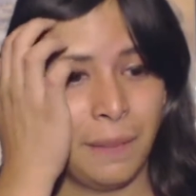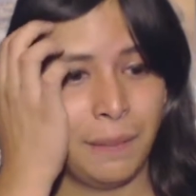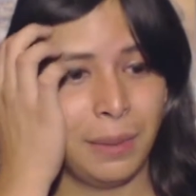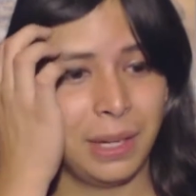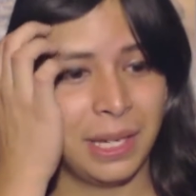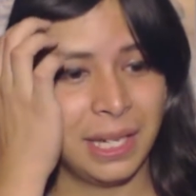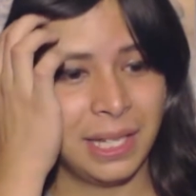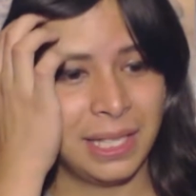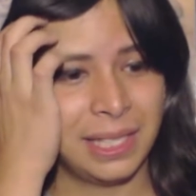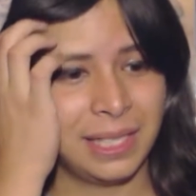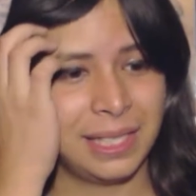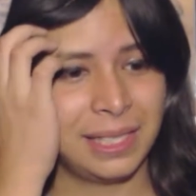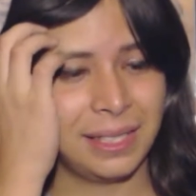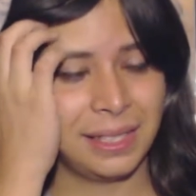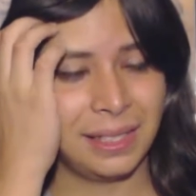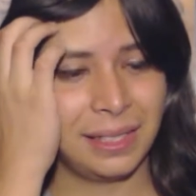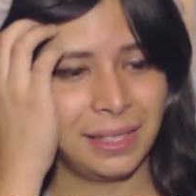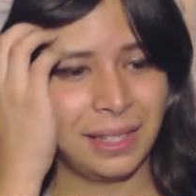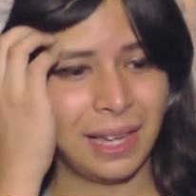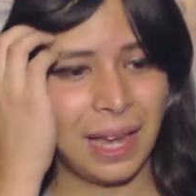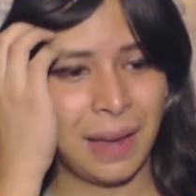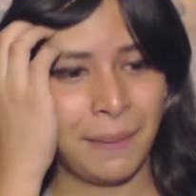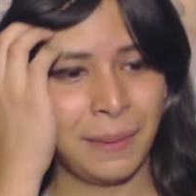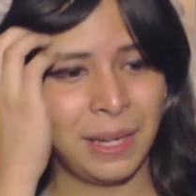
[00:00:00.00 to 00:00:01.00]
because,
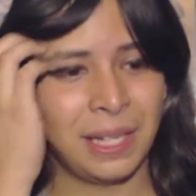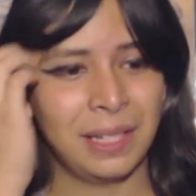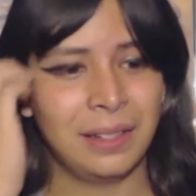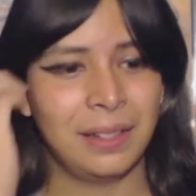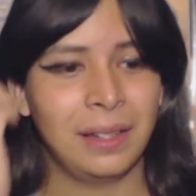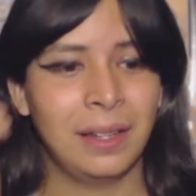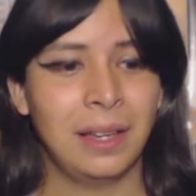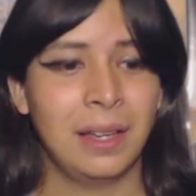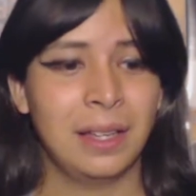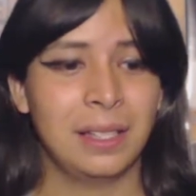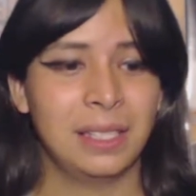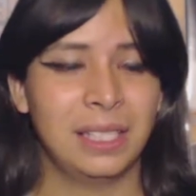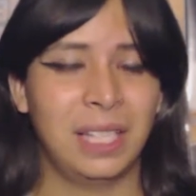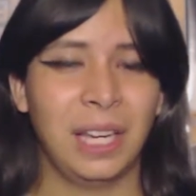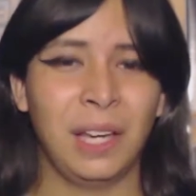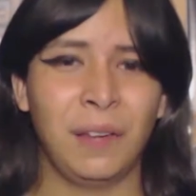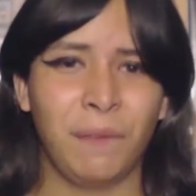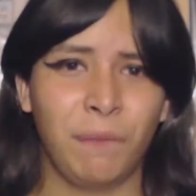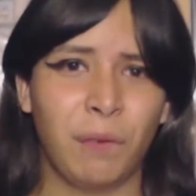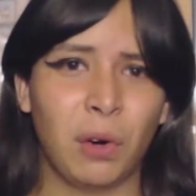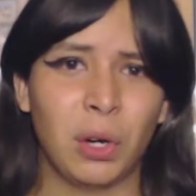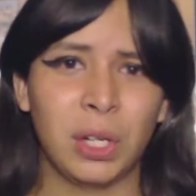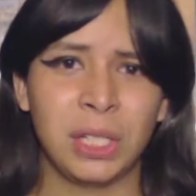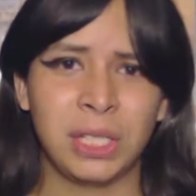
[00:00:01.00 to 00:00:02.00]
I mean,
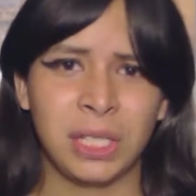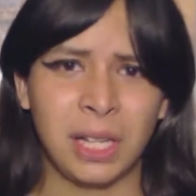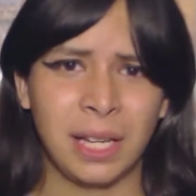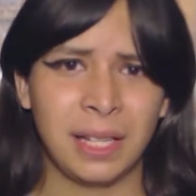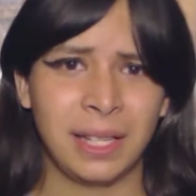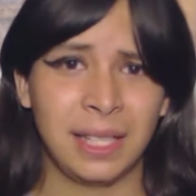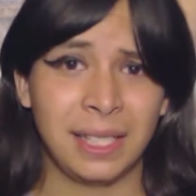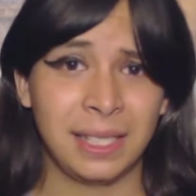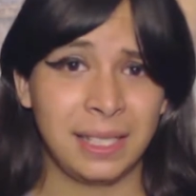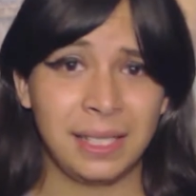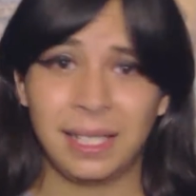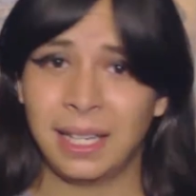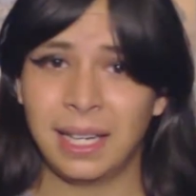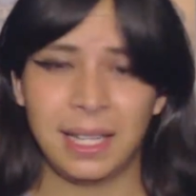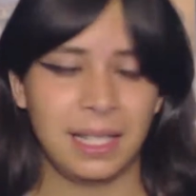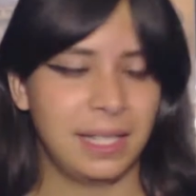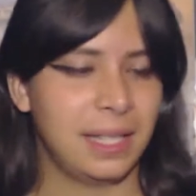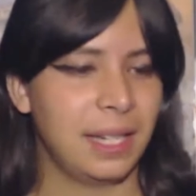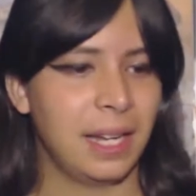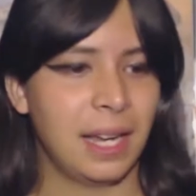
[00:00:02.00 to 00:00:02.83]
she's forced on this date.